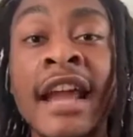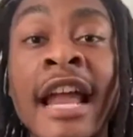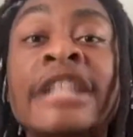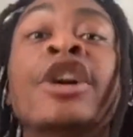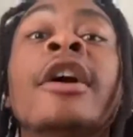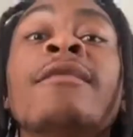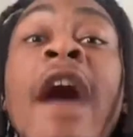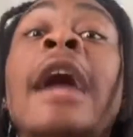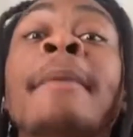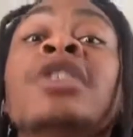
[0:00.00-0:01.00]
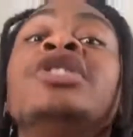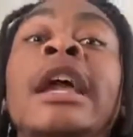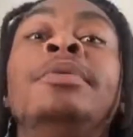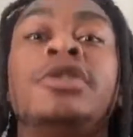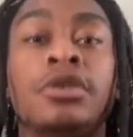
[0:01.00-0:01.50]
saying that your environment
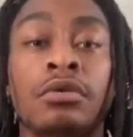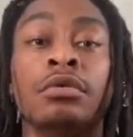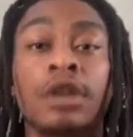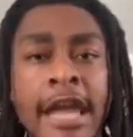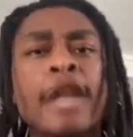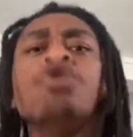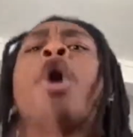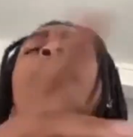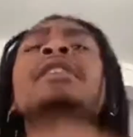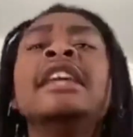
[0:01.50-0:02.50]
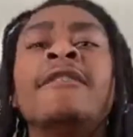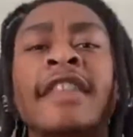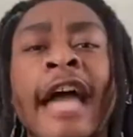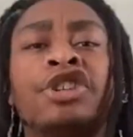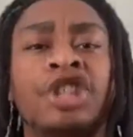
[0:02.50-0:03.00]
shapes you. Yeah, you go believe in
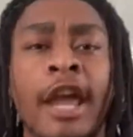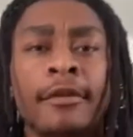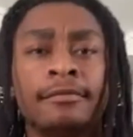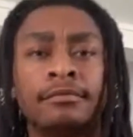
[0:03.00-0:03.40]
that shit.